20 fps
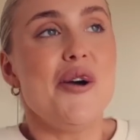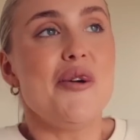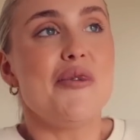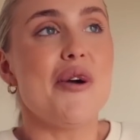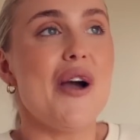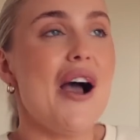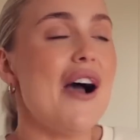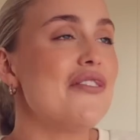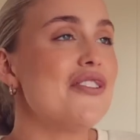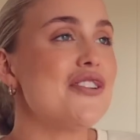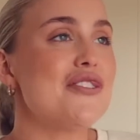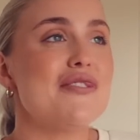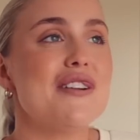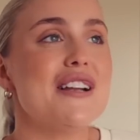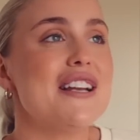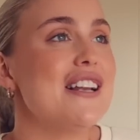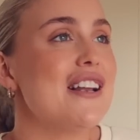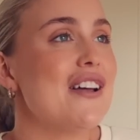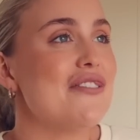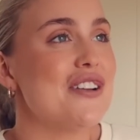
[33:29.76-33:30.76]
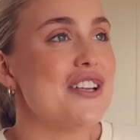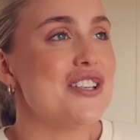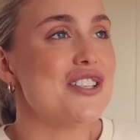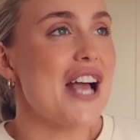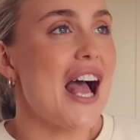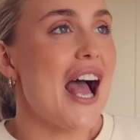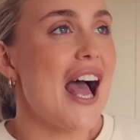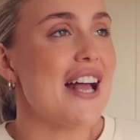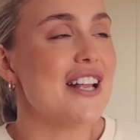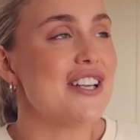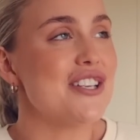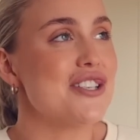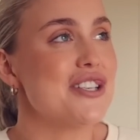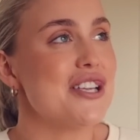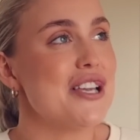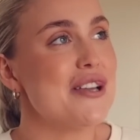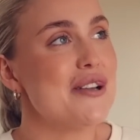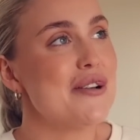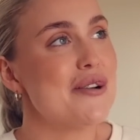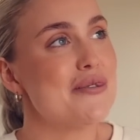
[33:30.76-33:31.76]
we were having a really lovely chat, and
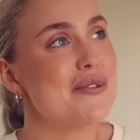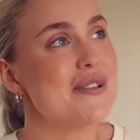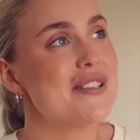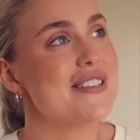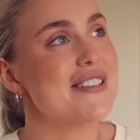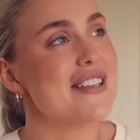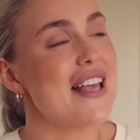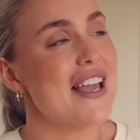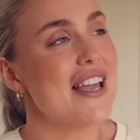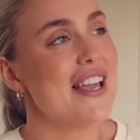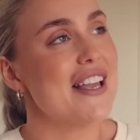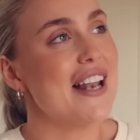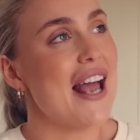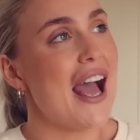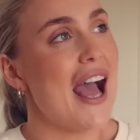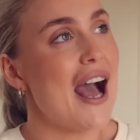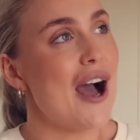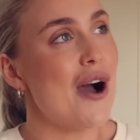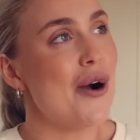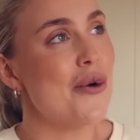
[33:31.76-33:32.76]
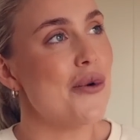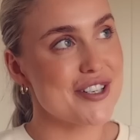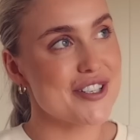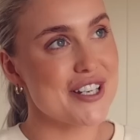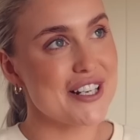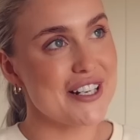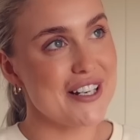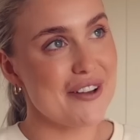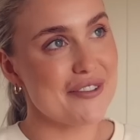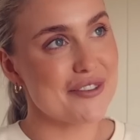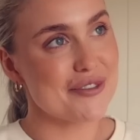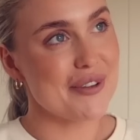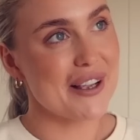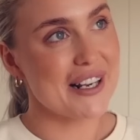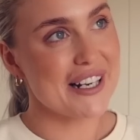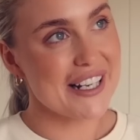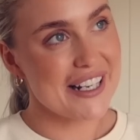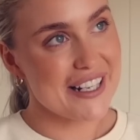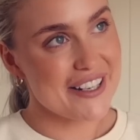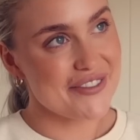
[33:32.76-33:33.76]
she was saying how she loved my
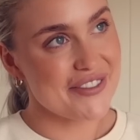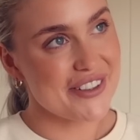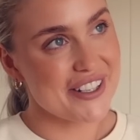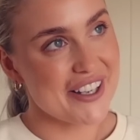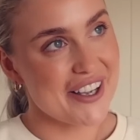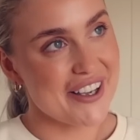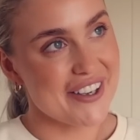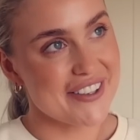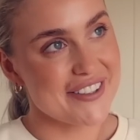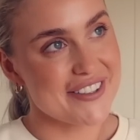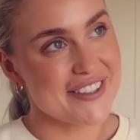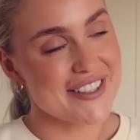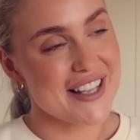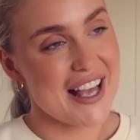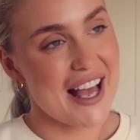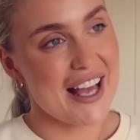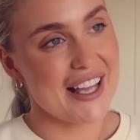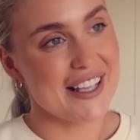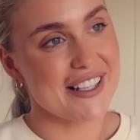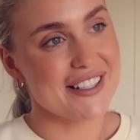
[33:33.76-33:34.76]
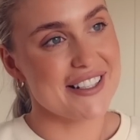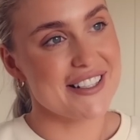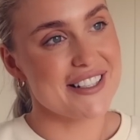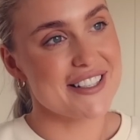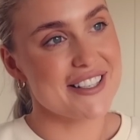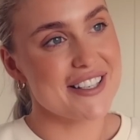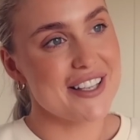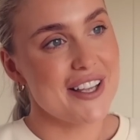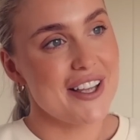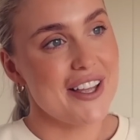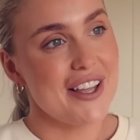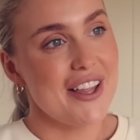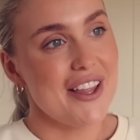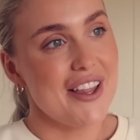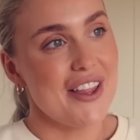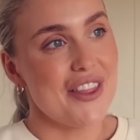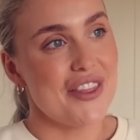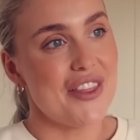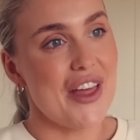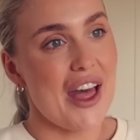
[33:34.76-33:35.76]
cleaning videos and
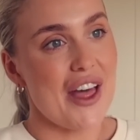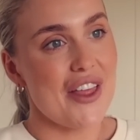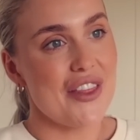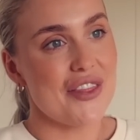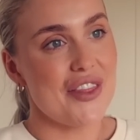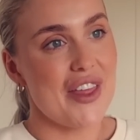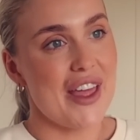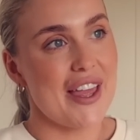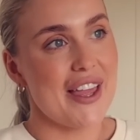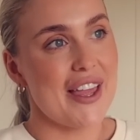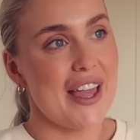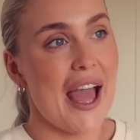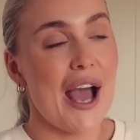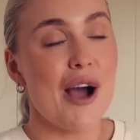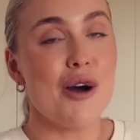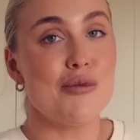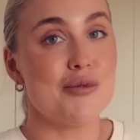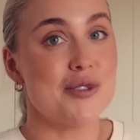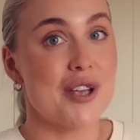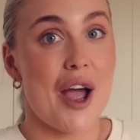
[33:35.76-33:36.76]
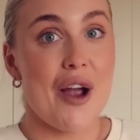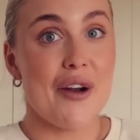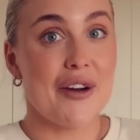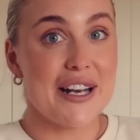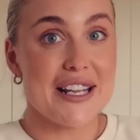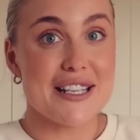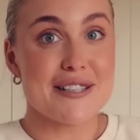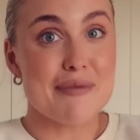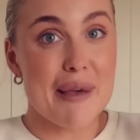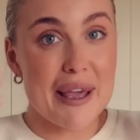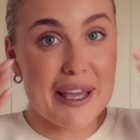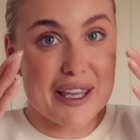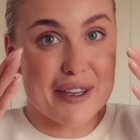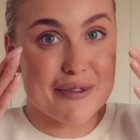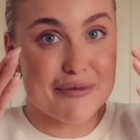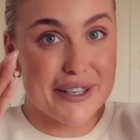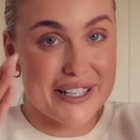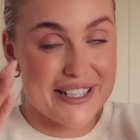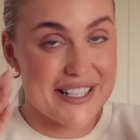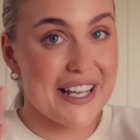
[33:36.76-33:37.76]
that they helped her, and it's
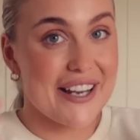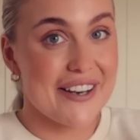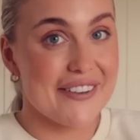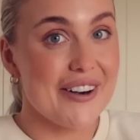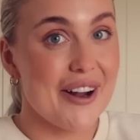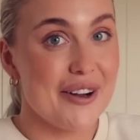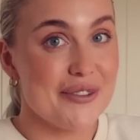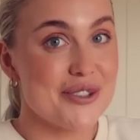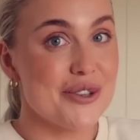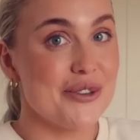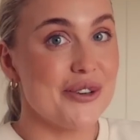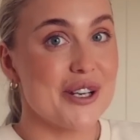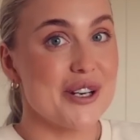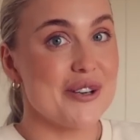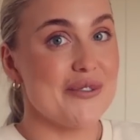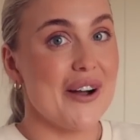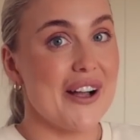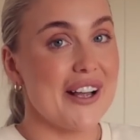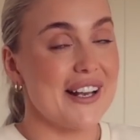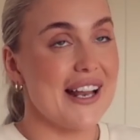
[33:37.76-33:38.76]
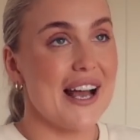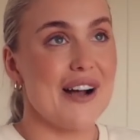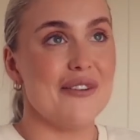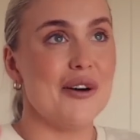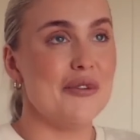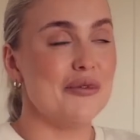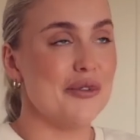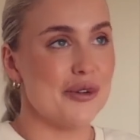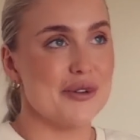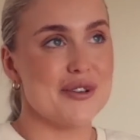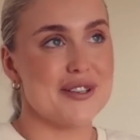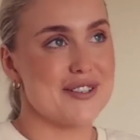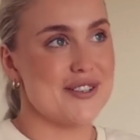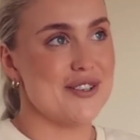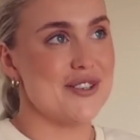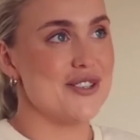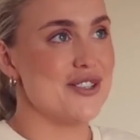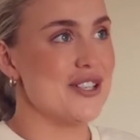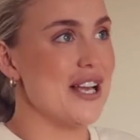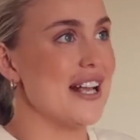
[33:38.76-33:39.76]
making me tear up talking about it now when we were
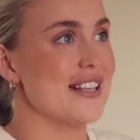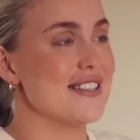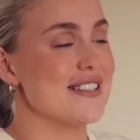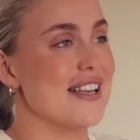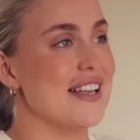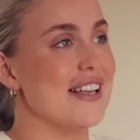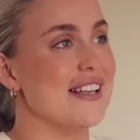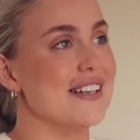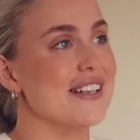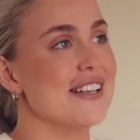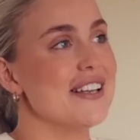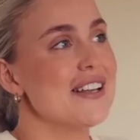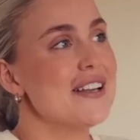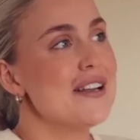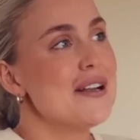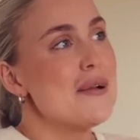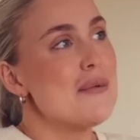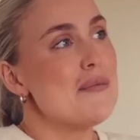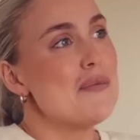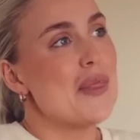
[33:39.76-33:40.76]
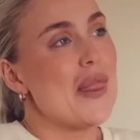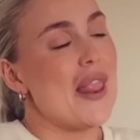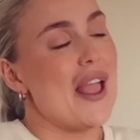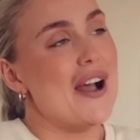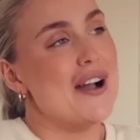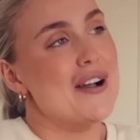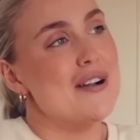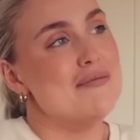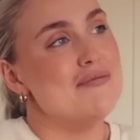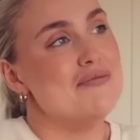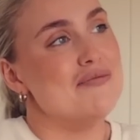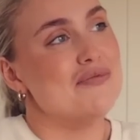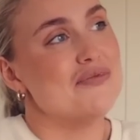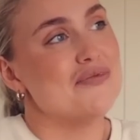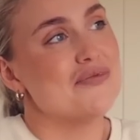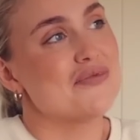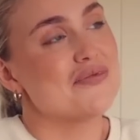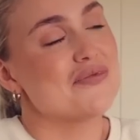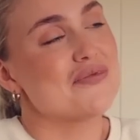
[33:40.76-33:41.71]
stood chatting. Um,